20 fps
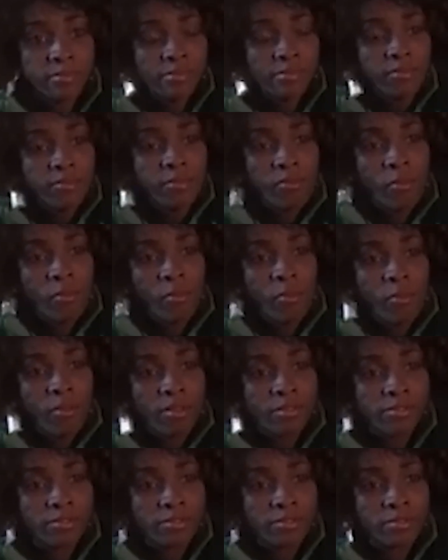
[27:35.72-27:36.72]
behind the
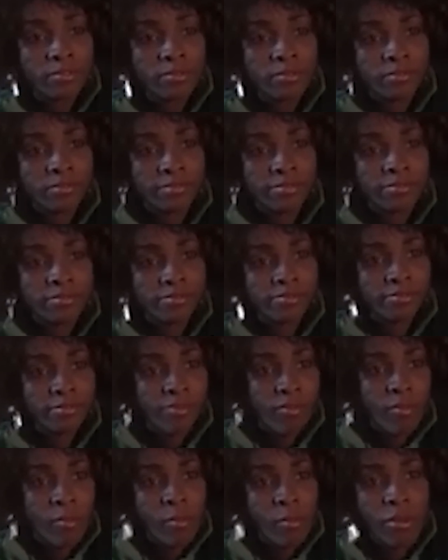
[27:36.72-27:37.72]
scenes.
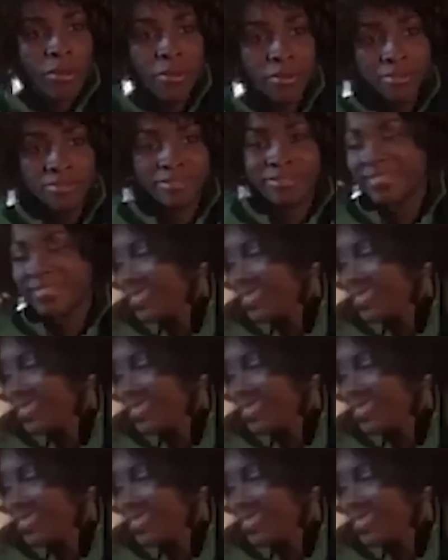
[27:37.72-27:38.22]
Many young